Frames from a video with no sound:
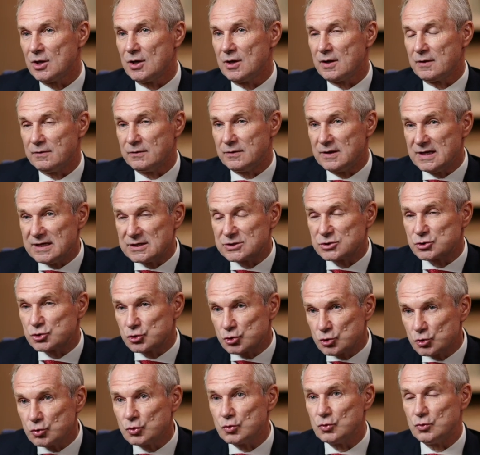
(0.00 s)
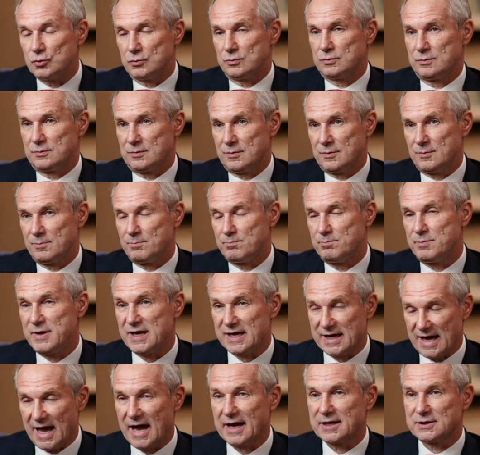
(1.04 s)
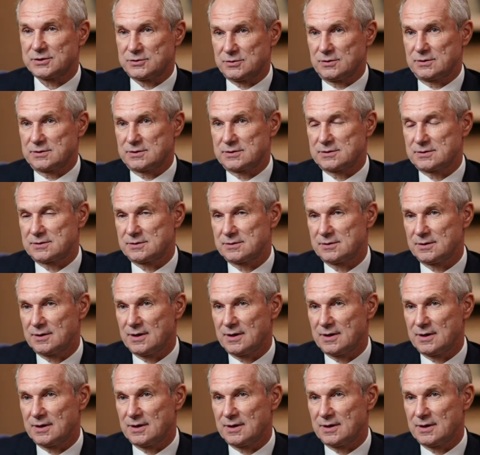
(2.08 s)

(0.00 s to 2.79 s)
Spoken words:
These two big actors